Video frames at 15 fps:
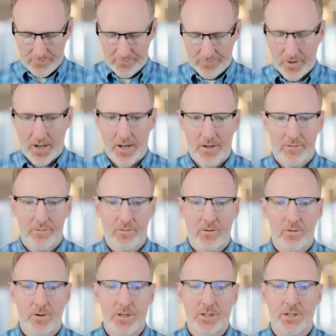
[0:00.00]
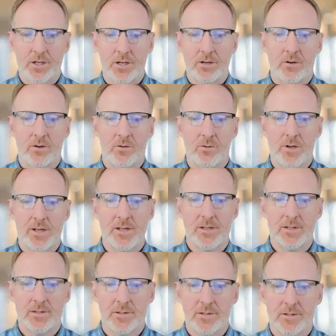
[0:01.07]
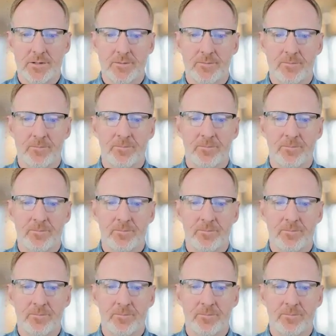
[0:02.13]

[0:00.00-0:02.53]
5-question quiz.